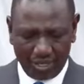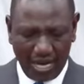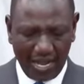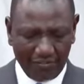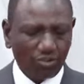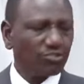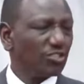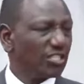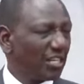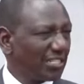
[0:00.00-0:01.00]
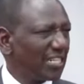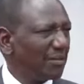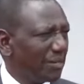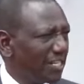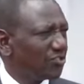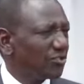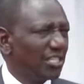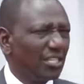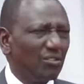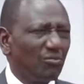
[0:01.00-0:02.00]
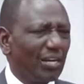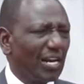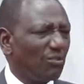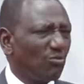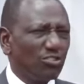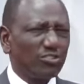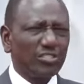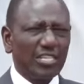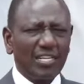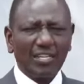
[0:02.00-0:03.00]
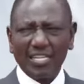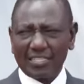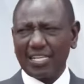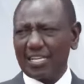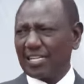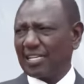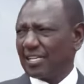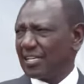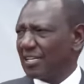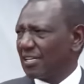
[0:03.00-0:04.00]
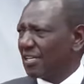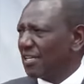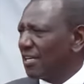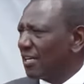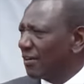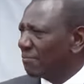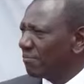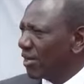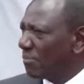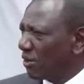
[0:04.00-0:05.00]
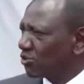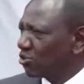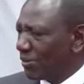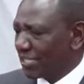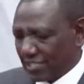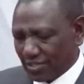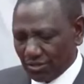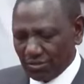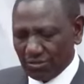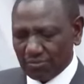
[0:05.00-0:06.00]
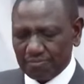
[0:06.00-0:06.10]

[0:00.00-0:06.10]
I have also instructed the ministry when I was in Italy about 2 months ago.